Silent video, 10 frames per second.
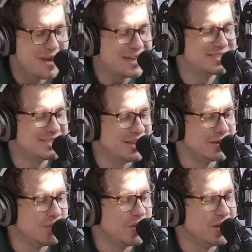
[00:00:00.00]
selling
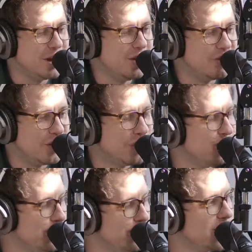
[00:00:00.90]
point of both
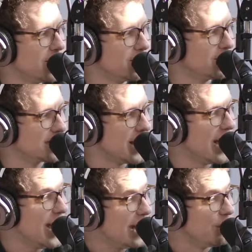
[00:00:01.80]
Moonrakers
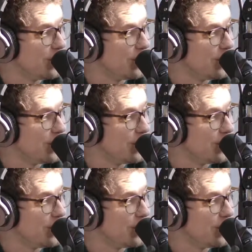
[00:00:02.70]
and Veiled